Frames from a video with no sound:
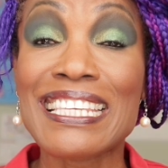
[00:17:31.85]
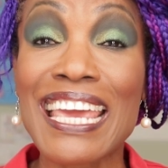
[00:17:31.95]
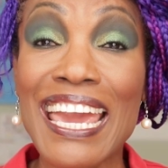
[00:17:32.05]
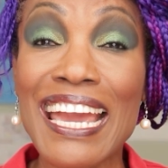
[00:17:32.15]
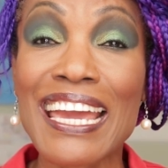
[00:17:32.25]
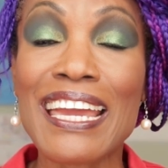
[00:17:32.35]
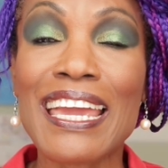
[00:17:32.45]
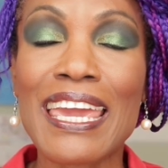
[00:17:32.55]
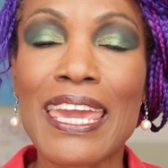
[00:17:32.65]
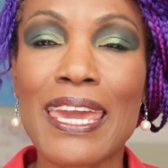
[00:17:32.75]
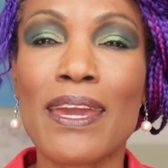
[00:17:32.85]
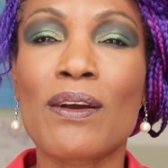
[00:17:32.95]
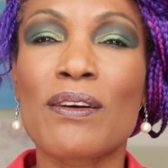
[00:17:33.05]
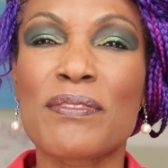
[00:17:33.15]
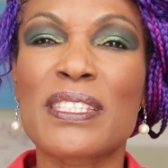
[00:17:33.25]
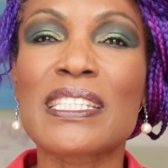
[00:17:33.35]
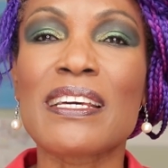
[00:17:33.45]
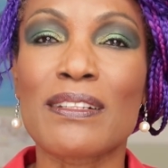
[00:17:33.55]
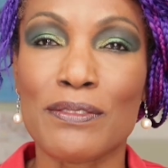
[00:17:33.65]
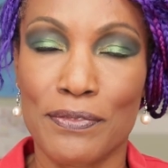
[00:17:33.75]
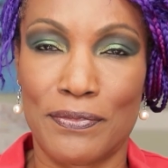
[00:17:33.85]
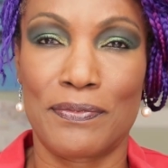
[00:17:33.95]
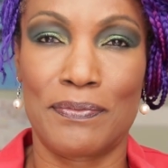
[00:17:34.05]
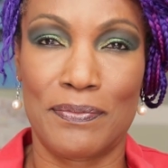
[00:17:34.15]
Take care of self.